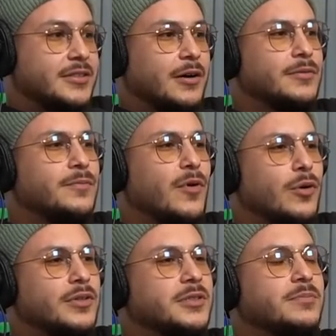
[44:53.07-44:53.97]
I've
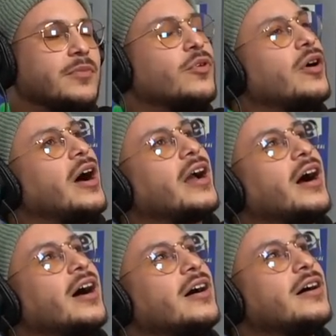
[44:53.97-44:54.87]
always, well, I
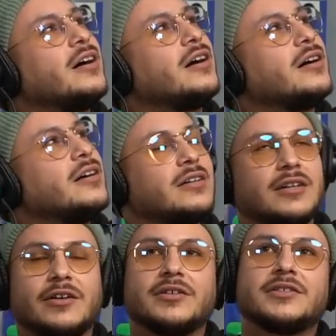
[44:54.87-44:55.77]
got,
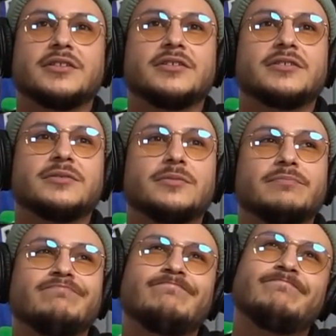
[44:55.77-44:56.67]
how do I say this?
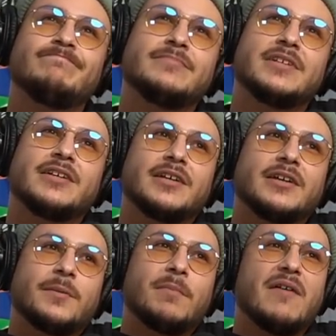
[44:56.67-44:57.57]

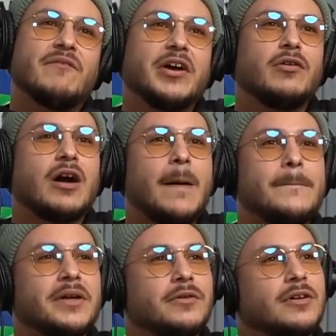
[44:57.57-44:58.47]
My veil got
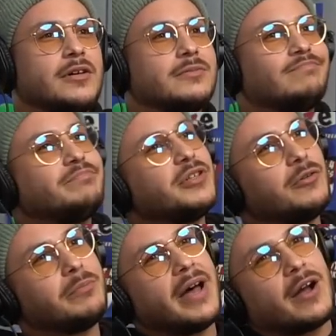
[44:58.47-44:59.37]

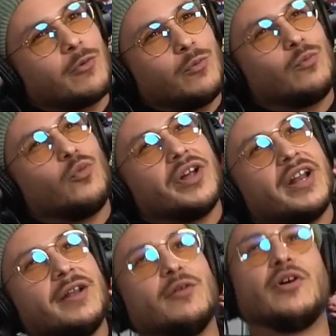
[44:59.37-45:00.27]
peeled back
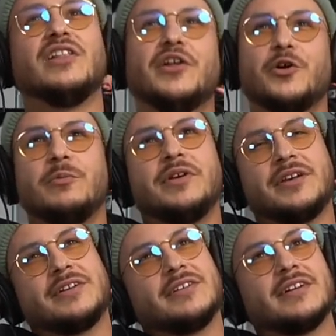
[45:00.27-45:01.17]
when, or a little
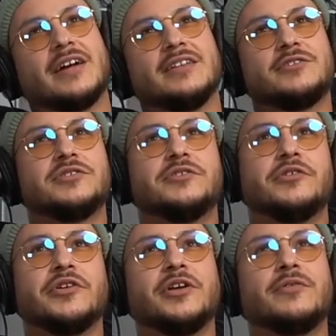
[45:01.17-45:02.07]
bit to a
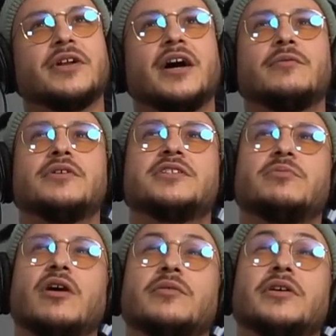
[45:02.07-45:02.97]
degree when I was
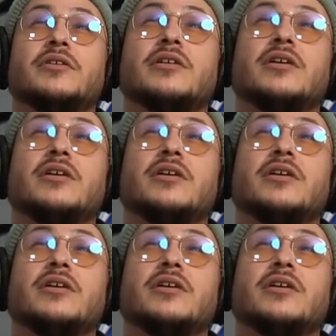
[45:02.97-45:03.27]
probably